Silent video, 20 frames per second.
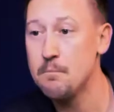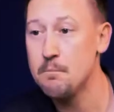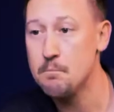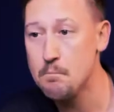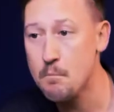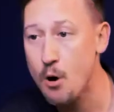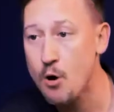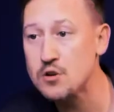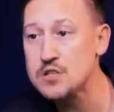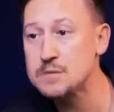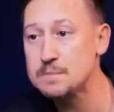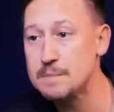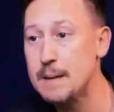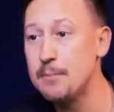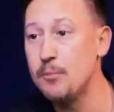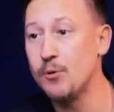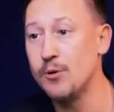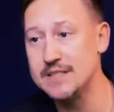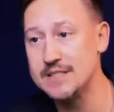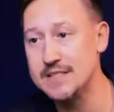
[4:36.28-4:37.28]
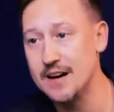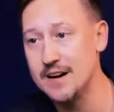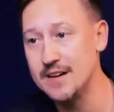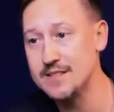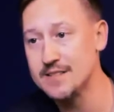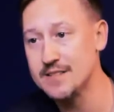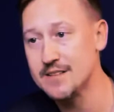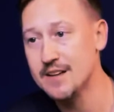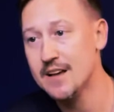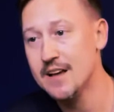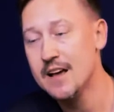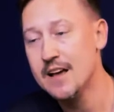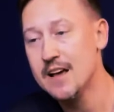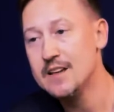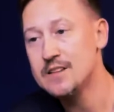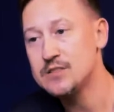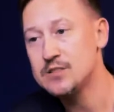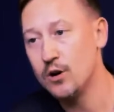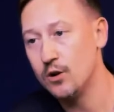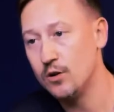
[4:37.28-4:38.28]
most people it does.
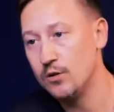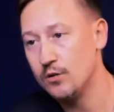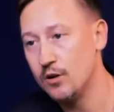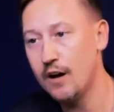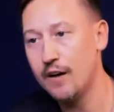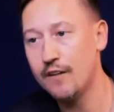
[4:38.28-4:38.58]
So